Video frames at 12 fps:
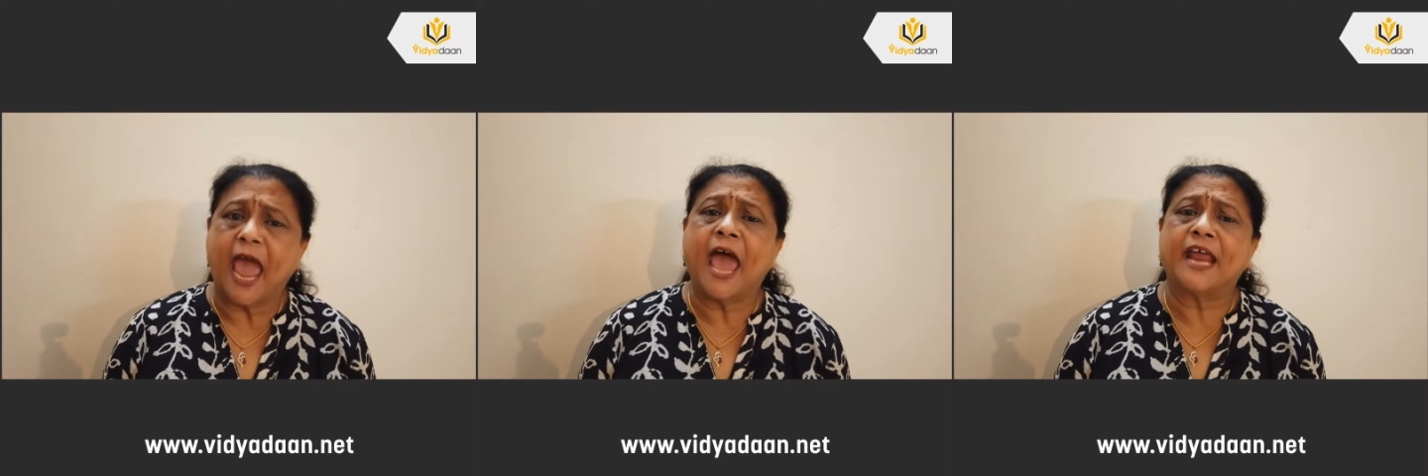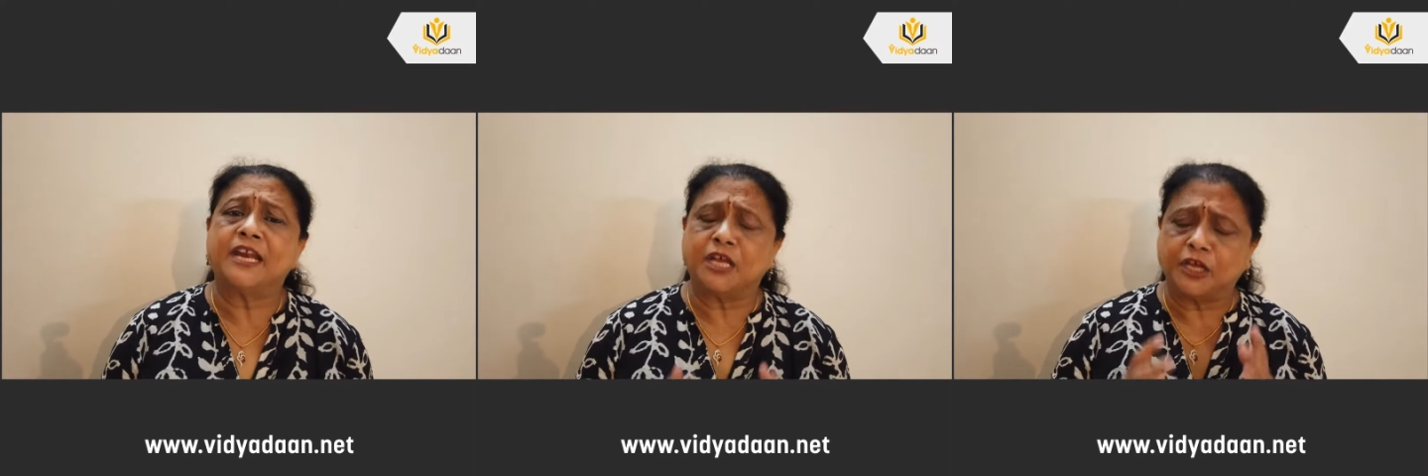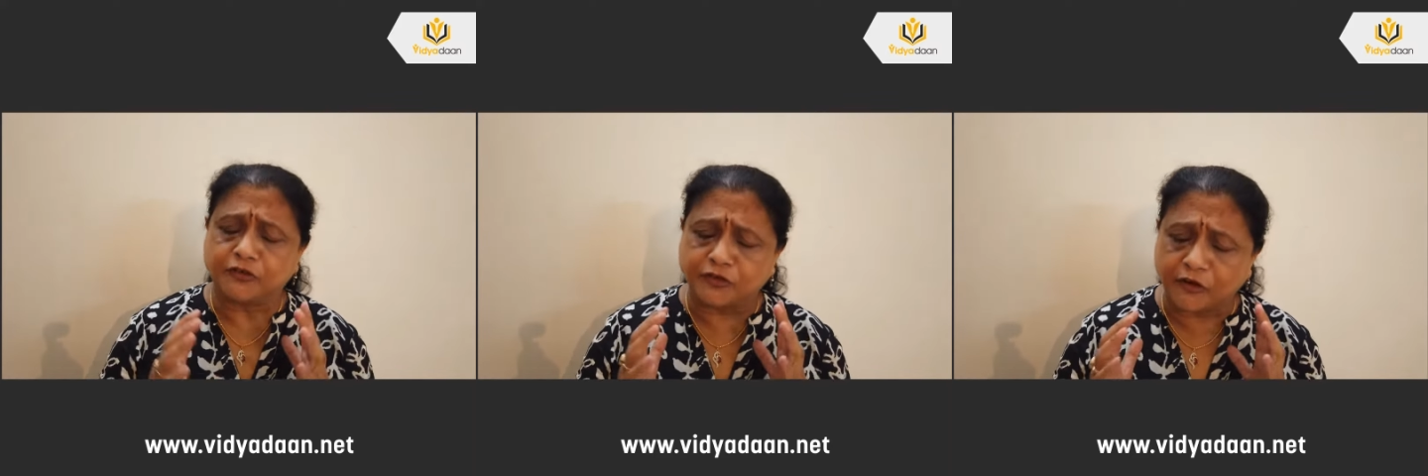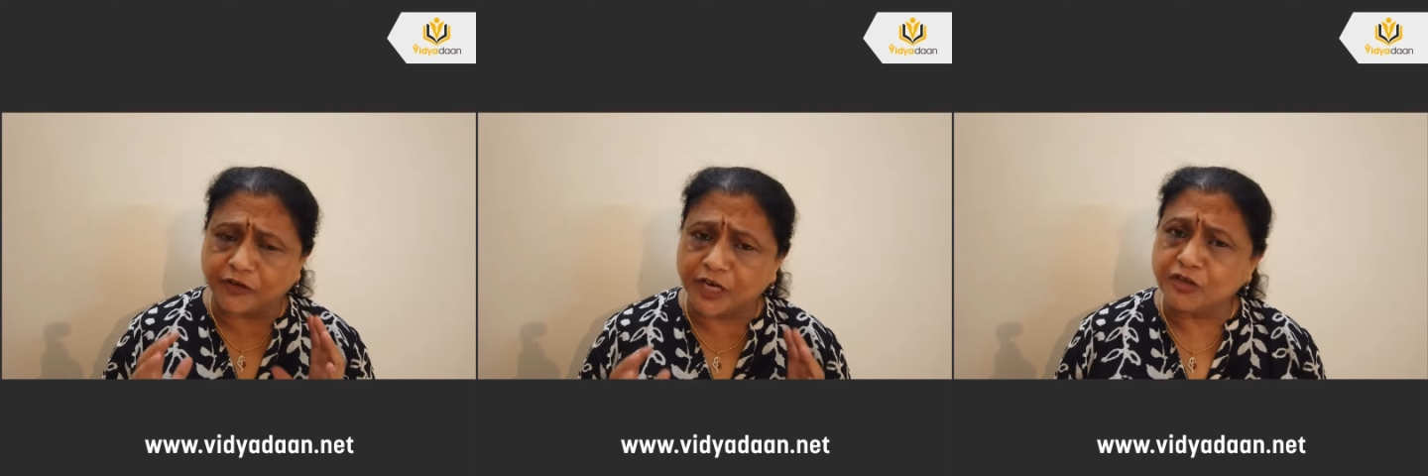
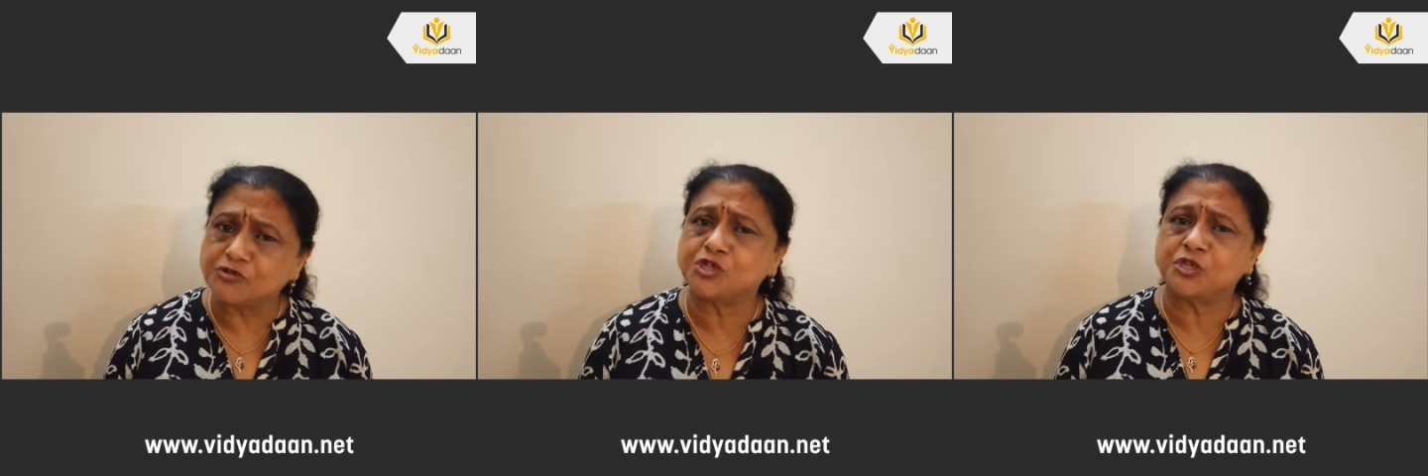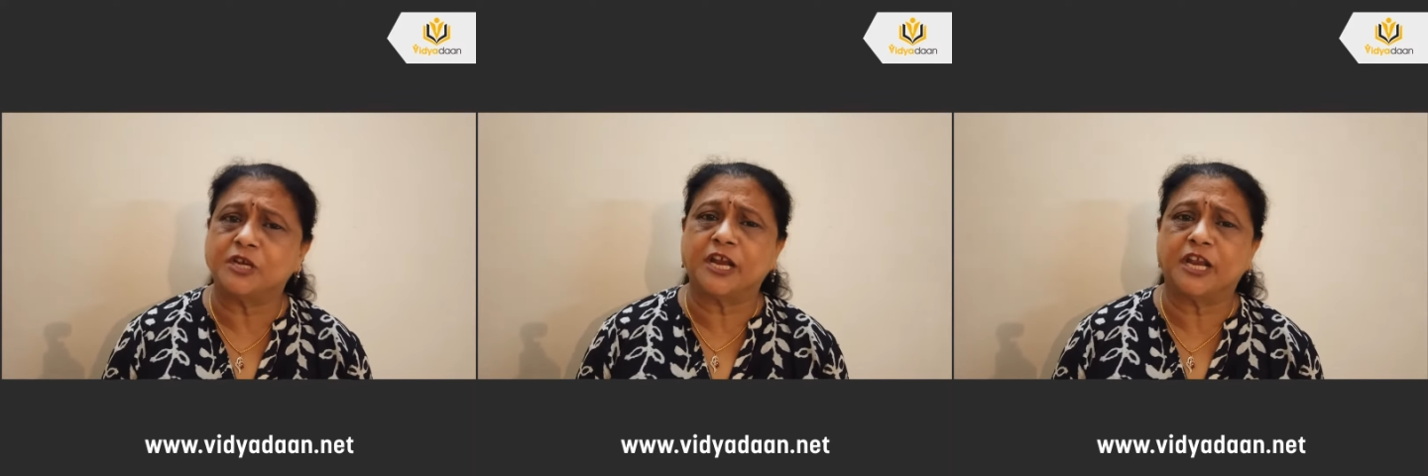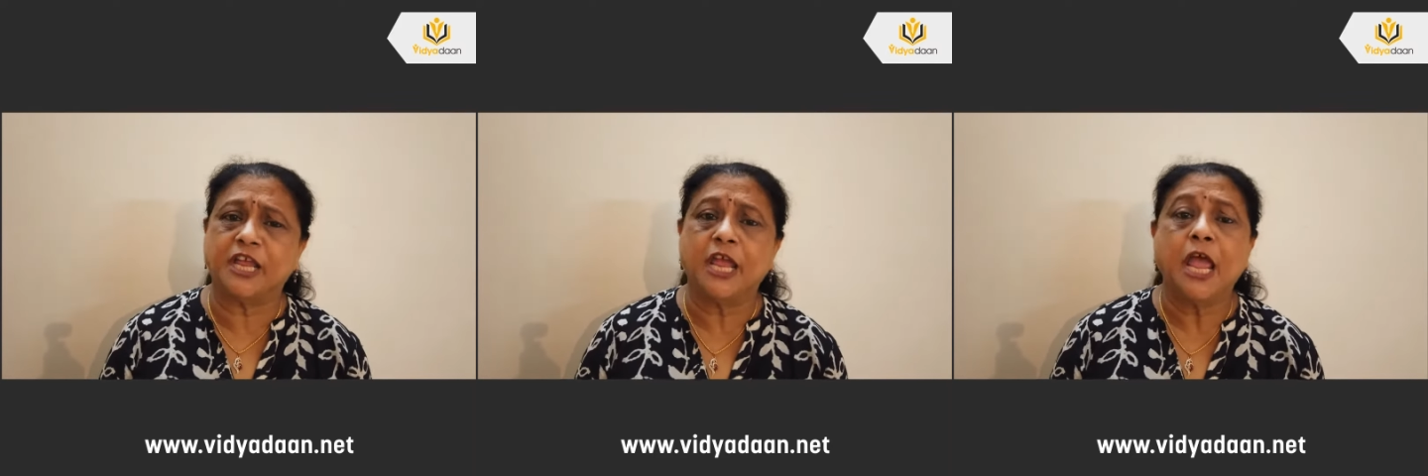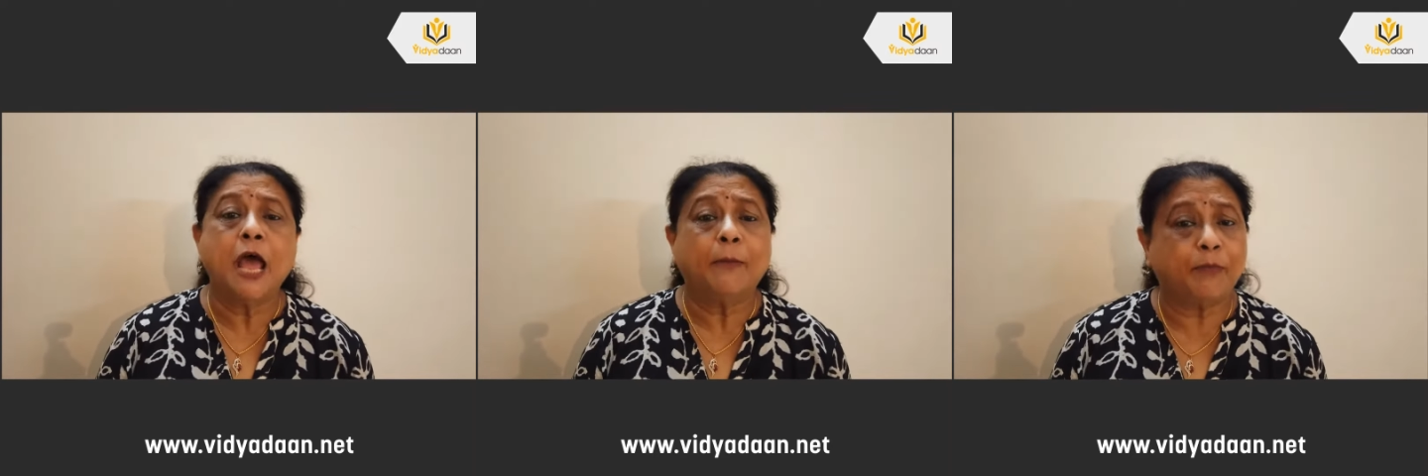and
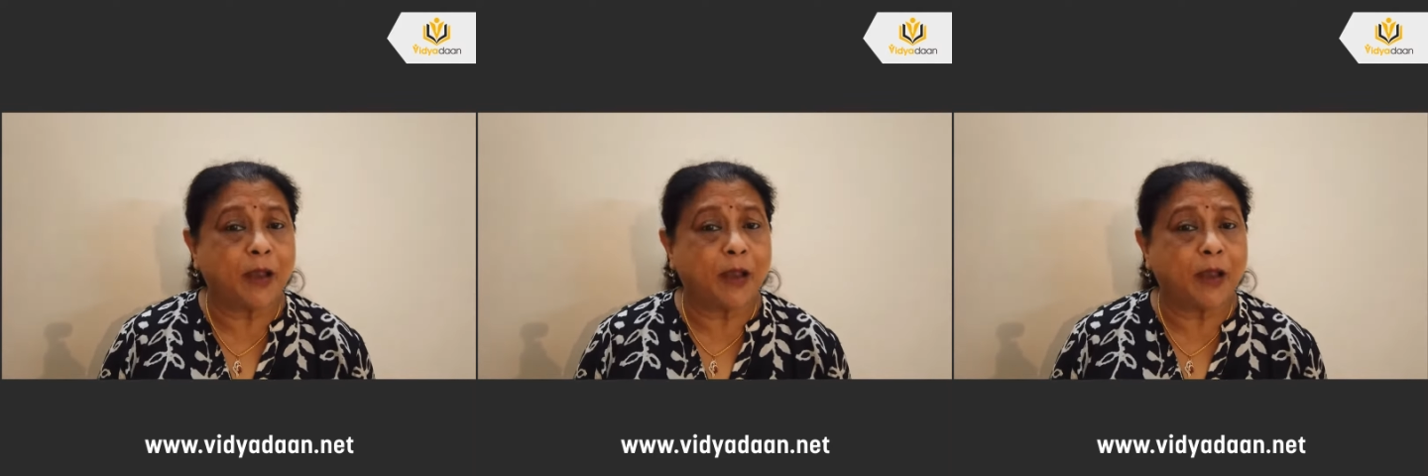revolutionary